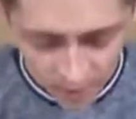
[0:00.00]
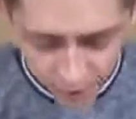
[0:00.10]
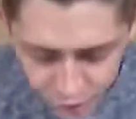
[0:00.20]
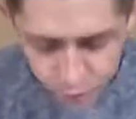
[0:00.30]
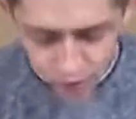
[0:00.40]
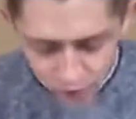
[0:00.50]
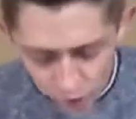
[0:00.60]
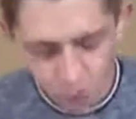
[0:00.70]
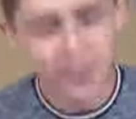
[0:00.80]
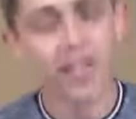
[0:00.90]
History
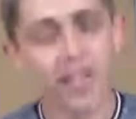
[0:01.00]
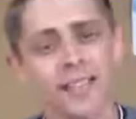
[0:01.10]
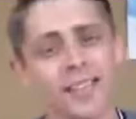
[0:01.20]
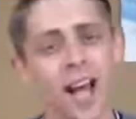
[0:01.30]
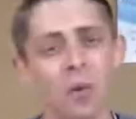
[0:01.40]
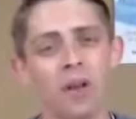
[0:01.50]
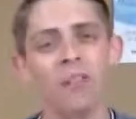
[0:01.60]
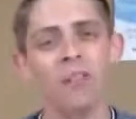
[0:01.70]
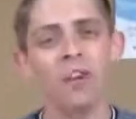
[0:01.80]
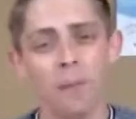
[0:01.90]
shows us,
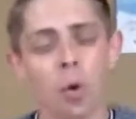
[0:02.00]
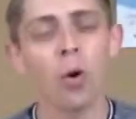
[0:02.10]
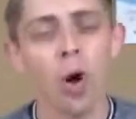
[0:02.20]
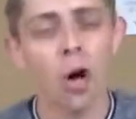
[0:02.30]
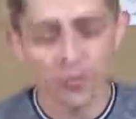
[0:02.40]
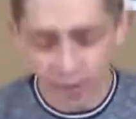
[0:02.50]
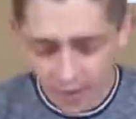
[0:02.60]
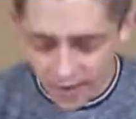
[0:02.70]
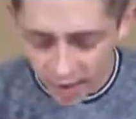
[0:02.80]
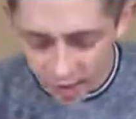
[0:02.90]
however, that more often
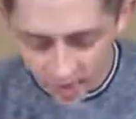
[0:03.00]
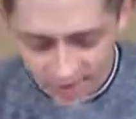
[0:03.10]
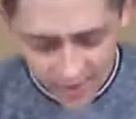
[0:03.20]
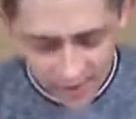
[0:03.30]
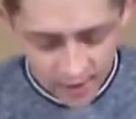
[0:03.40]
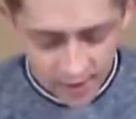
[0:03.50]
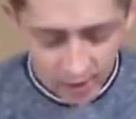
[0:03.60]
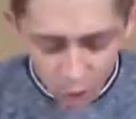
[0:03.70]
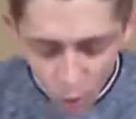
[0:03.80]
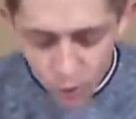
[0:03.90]
than not,
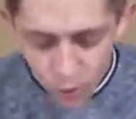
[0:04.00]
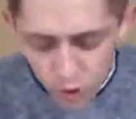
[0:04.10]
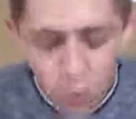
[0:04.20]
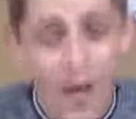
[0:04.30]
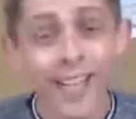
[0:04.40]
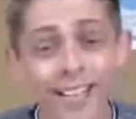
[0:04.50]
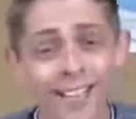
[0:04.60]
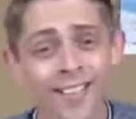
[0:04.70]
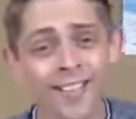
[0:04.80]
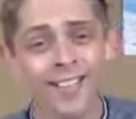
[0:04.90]
those who
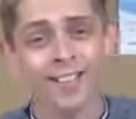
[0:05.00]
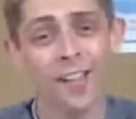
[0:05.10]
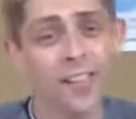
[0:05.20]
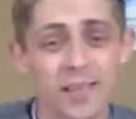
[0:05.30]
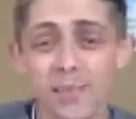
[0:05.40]
waken to this